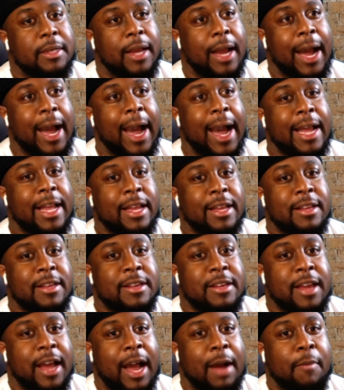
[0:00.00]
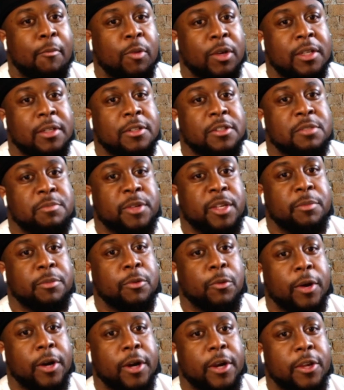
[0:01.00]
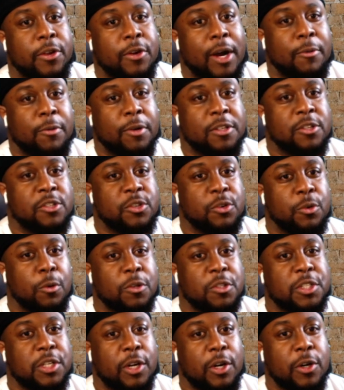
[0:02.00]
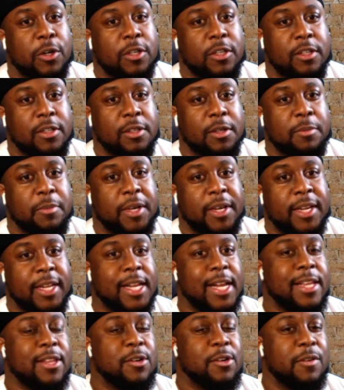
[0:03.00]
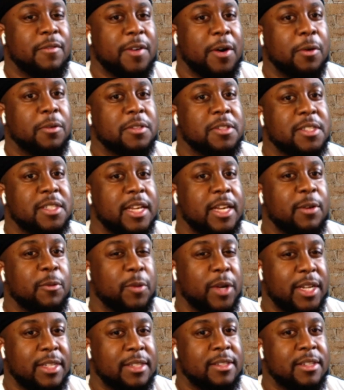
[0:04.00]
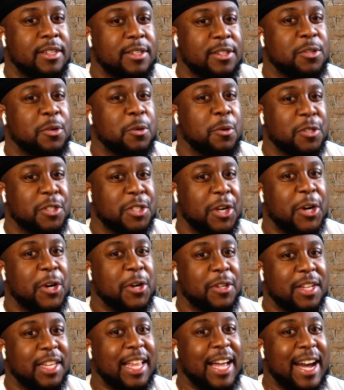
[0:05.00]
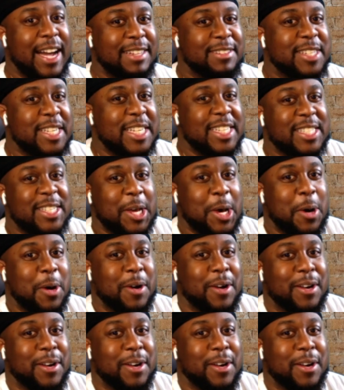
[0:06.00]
I I'm one of those people where I want to scorch the earth a little bit, and I know if Golden State wins, it'll scorch the earth a lot. So,